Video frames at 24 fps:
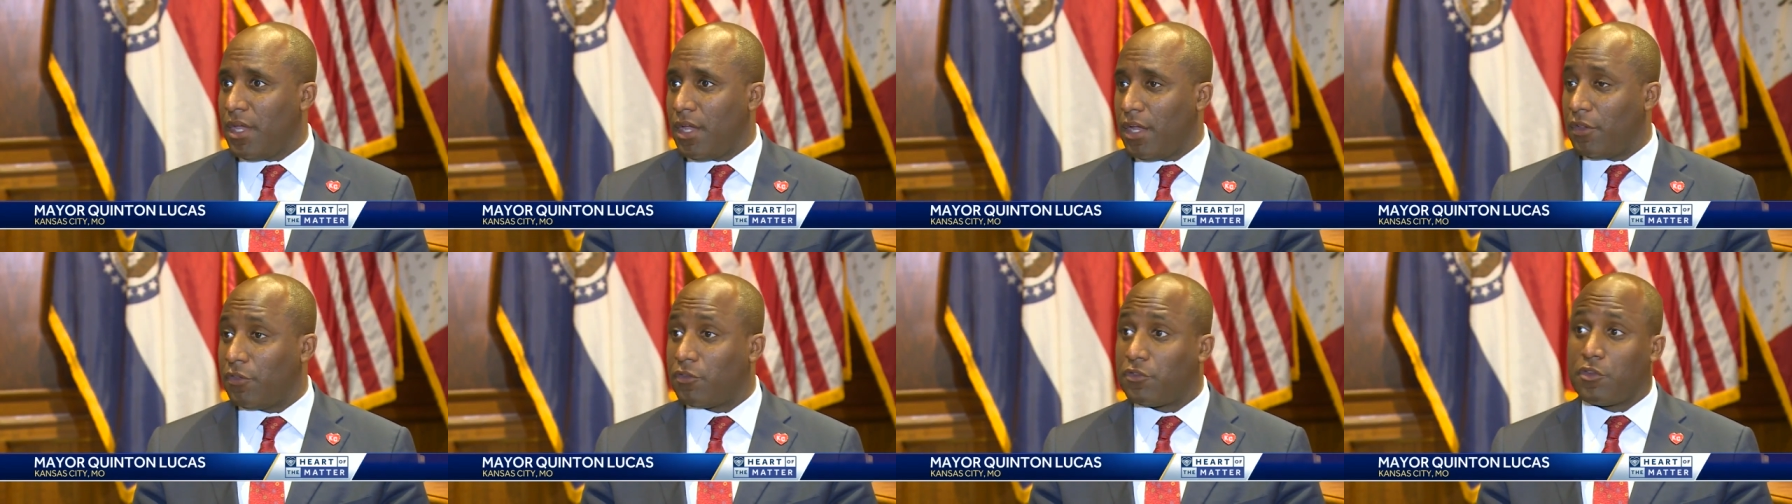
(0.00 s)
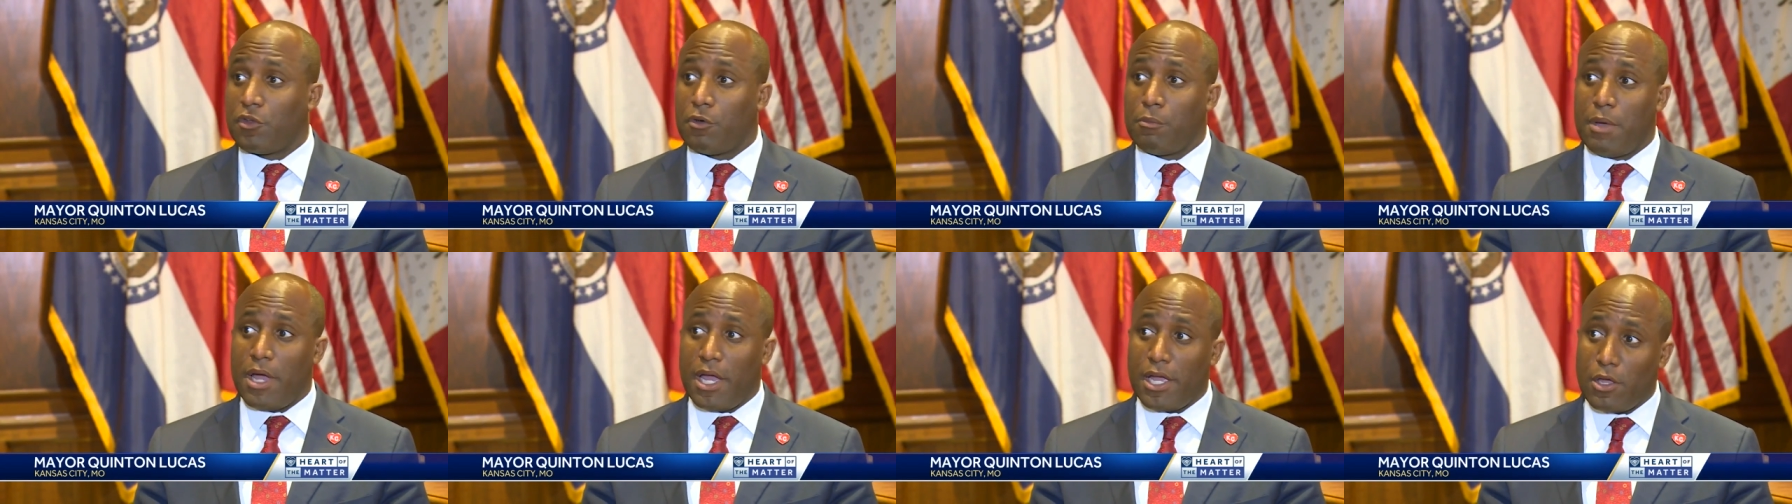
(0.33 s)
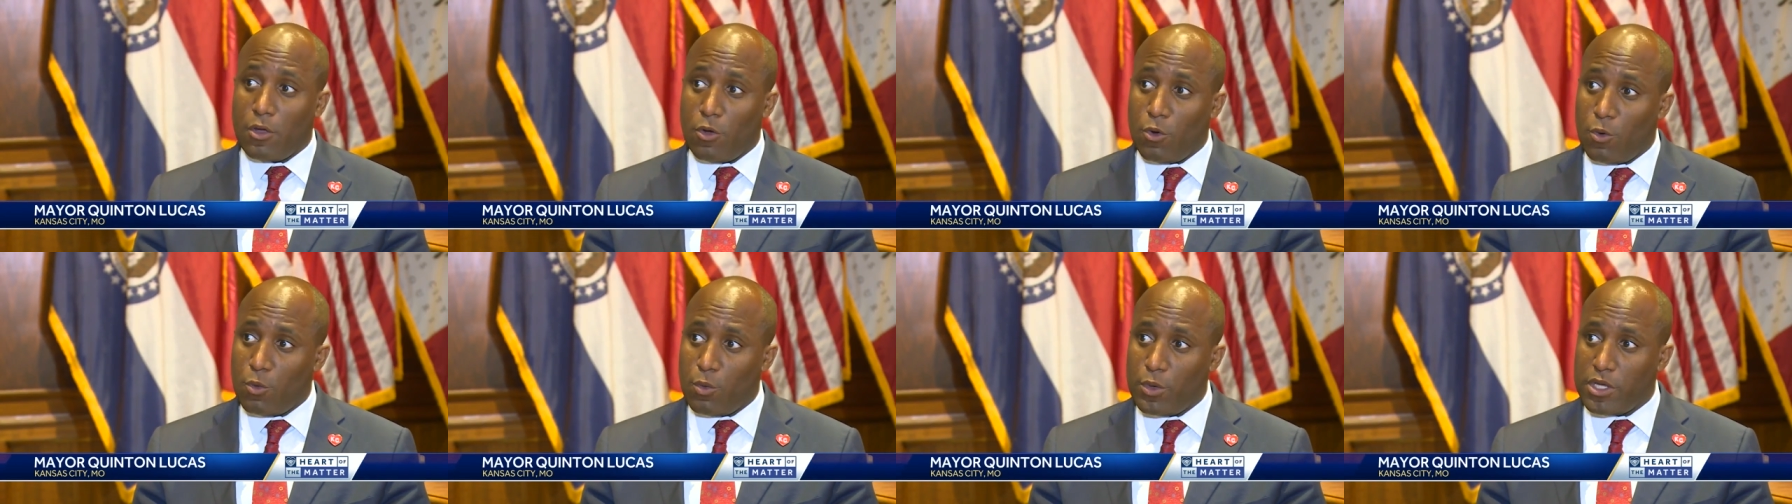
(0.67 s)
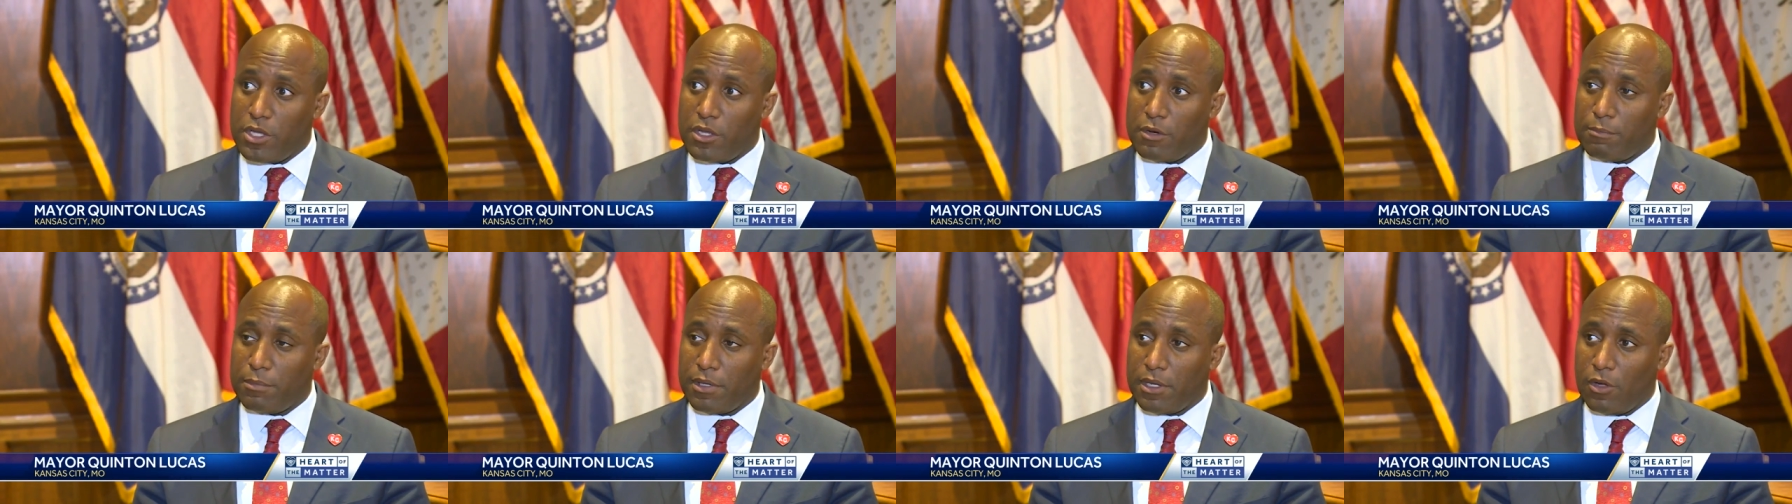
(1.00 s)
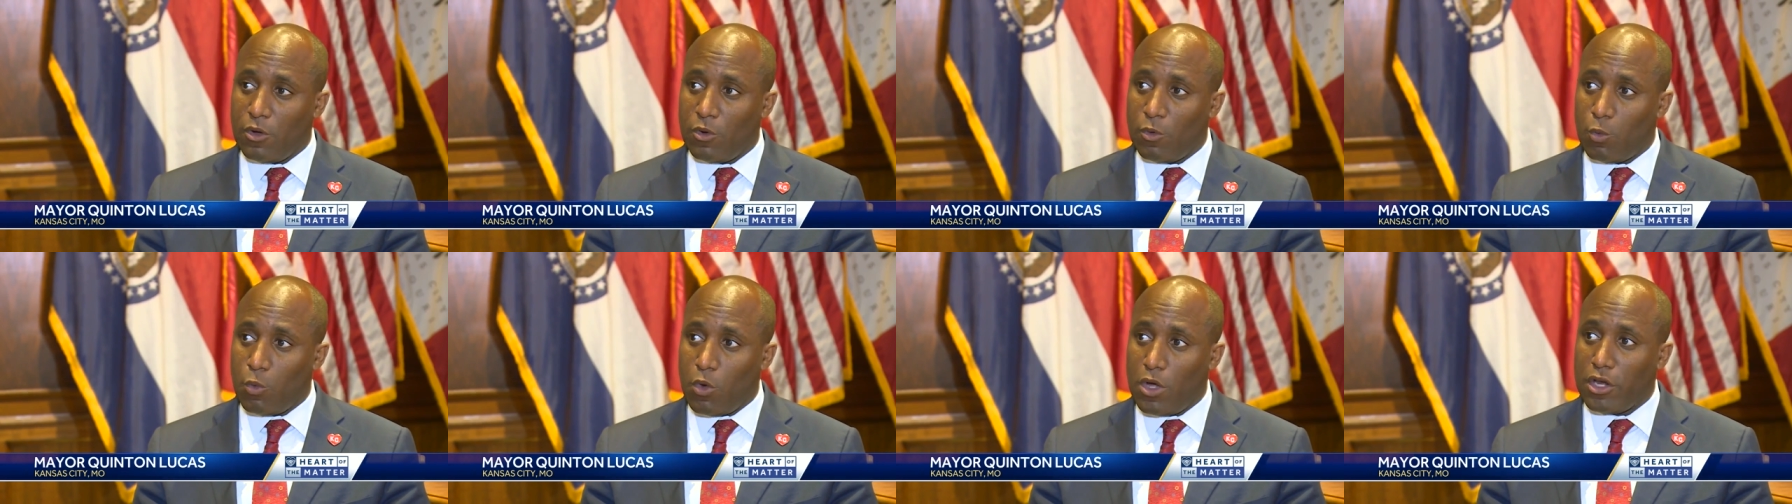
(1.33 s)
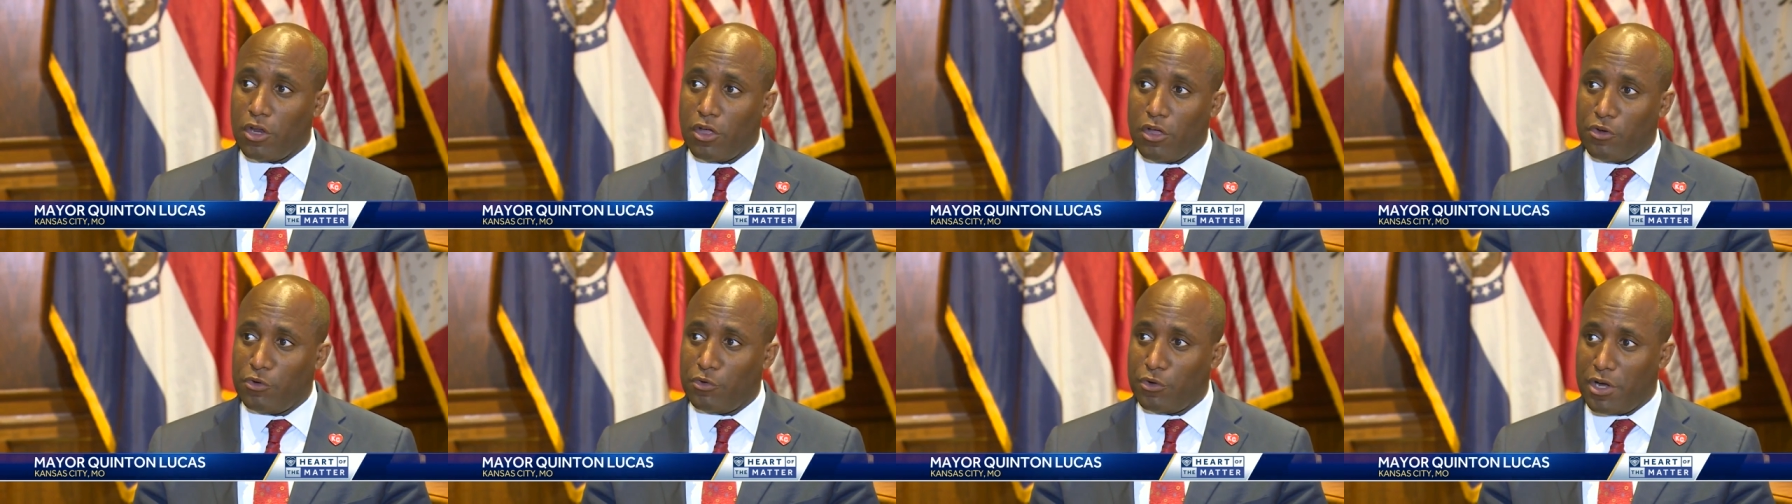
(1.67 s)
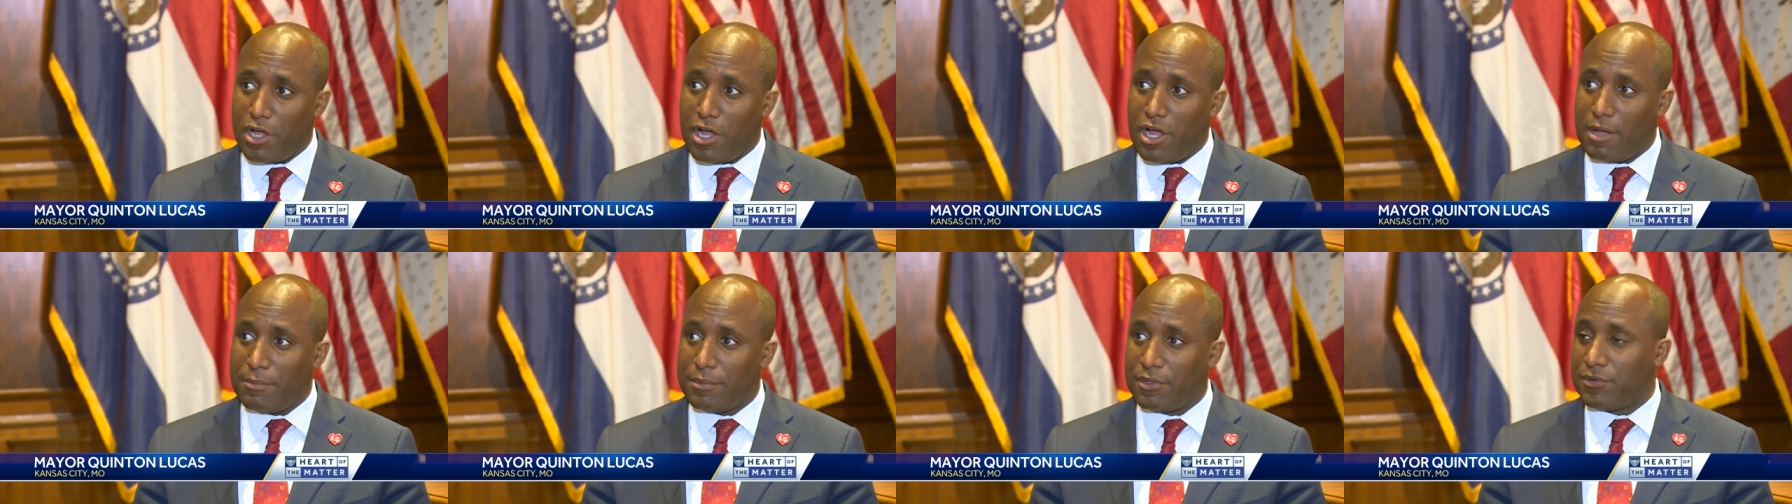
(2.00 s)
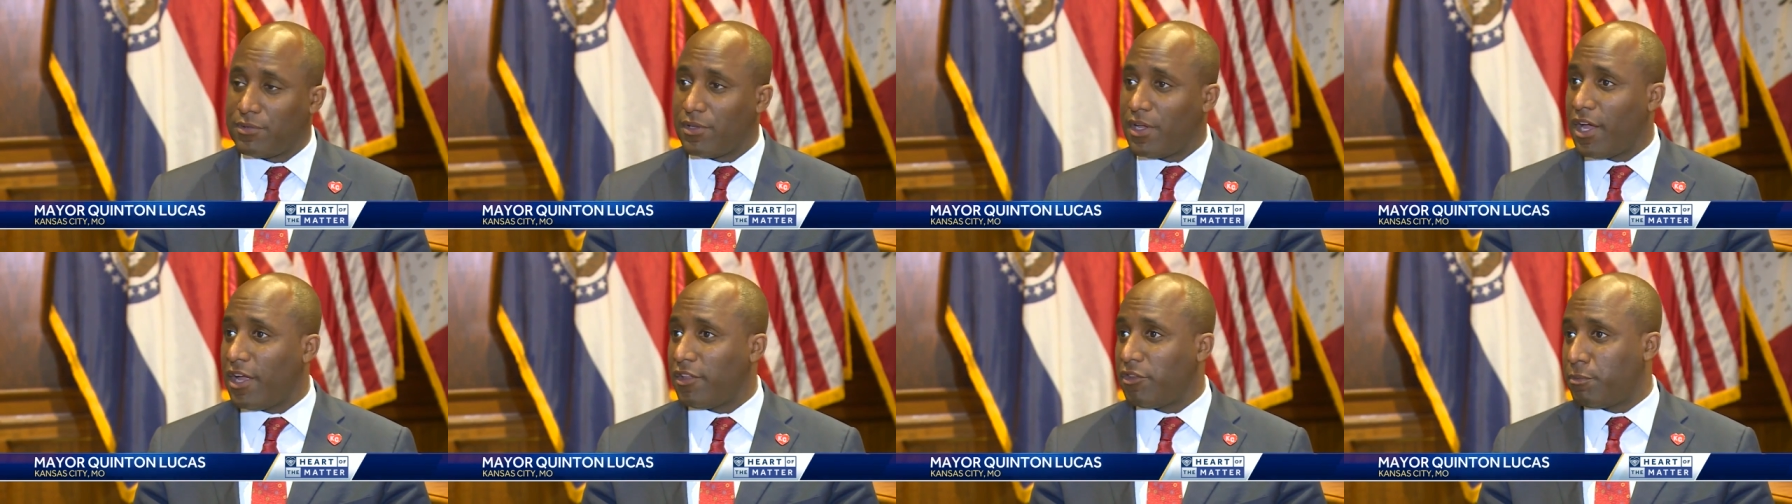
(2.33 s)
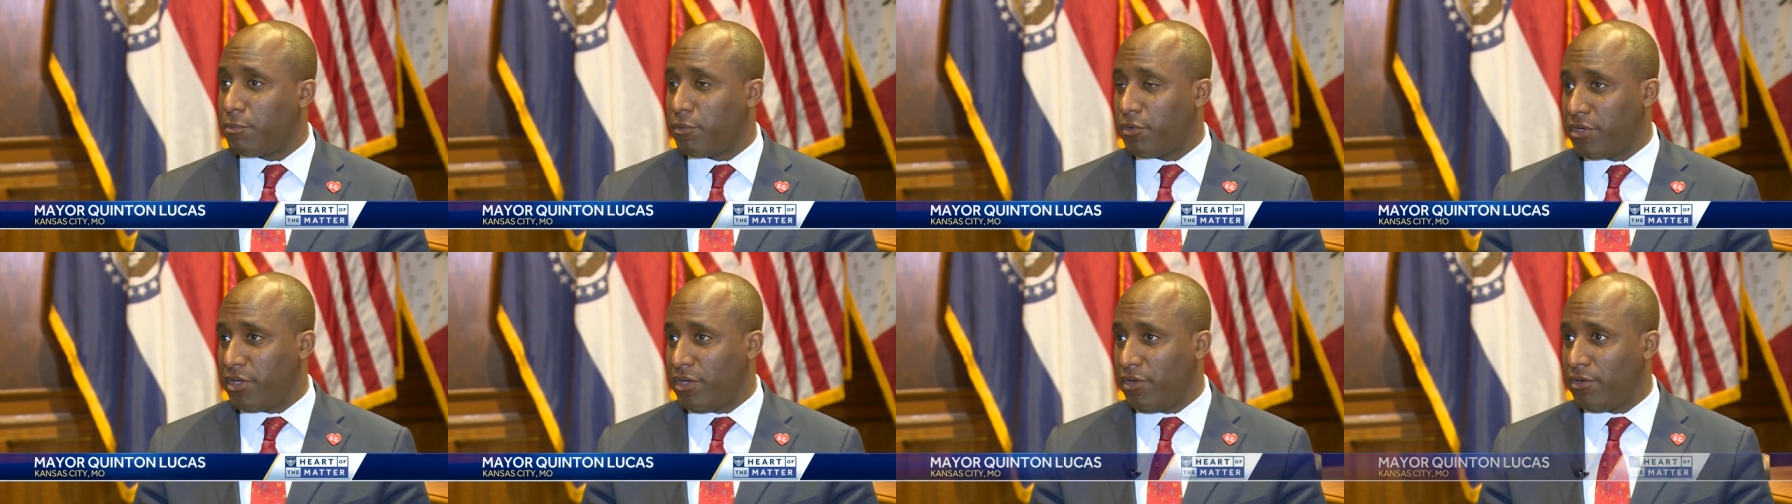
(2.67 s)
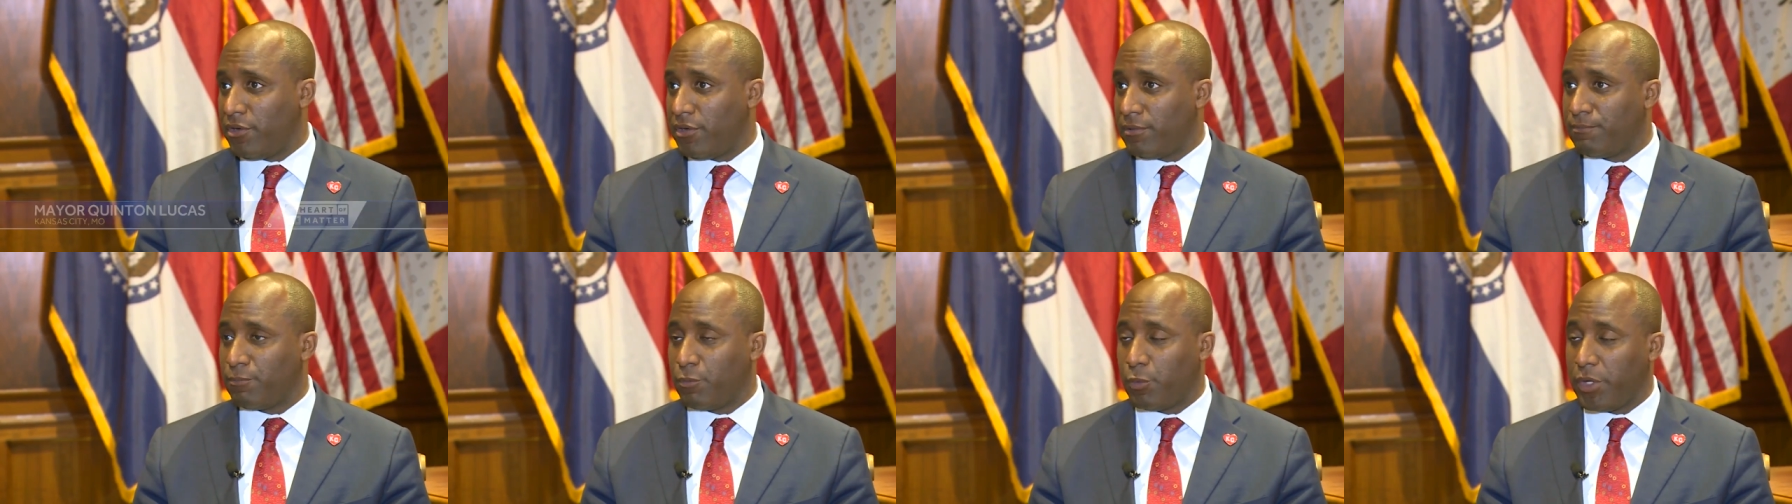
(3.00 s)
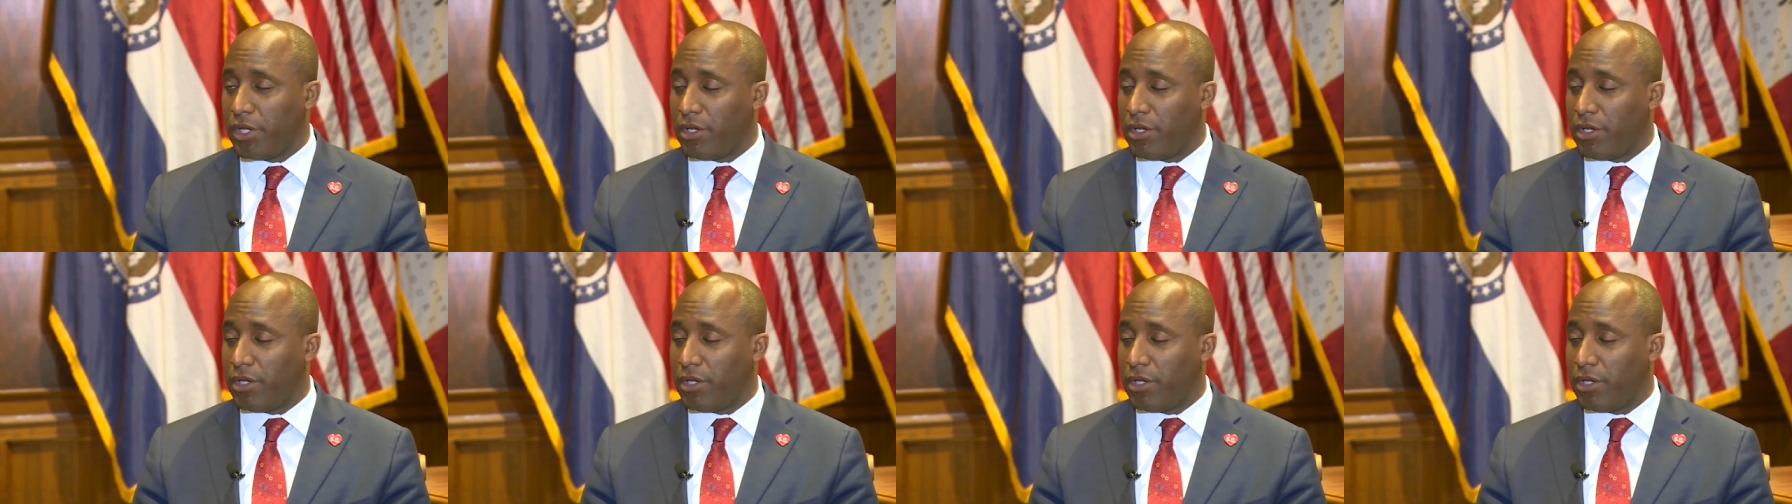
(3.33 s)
It is still my goal we get below 100 homicides per year.